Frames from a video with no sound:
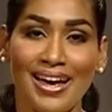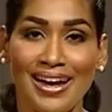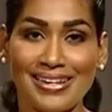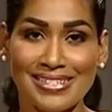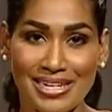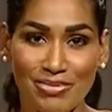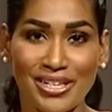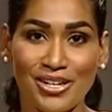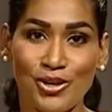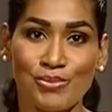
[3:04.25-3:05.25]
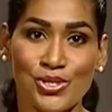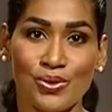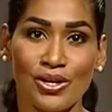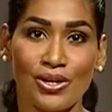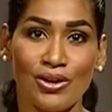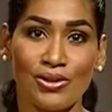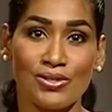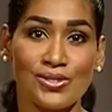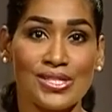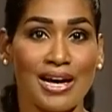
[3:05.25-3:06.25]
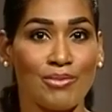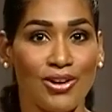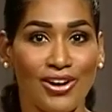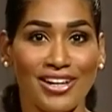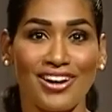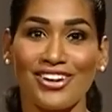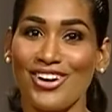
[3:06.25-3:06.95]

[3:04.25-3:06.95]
As Labor Day comes to a close, I'm calling on